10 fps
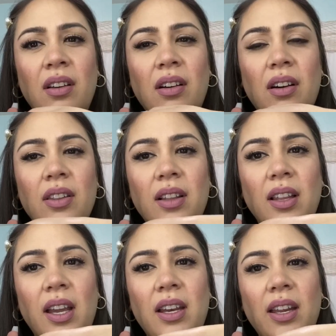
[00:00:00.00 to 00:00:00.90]
All the
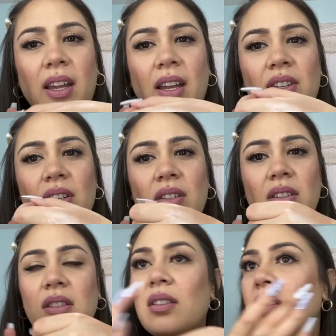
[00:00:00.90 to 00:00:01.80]
light it catches.
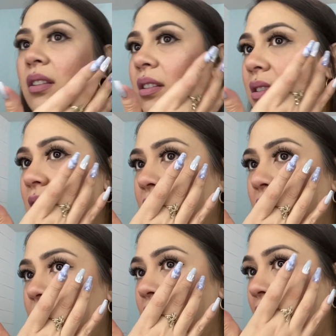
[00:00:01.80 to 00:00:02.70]
So
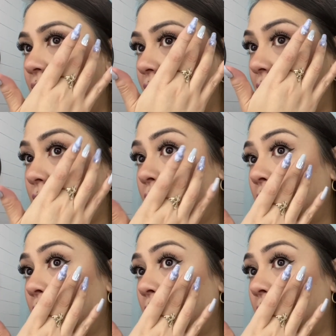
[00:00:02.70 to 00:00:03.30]
nice.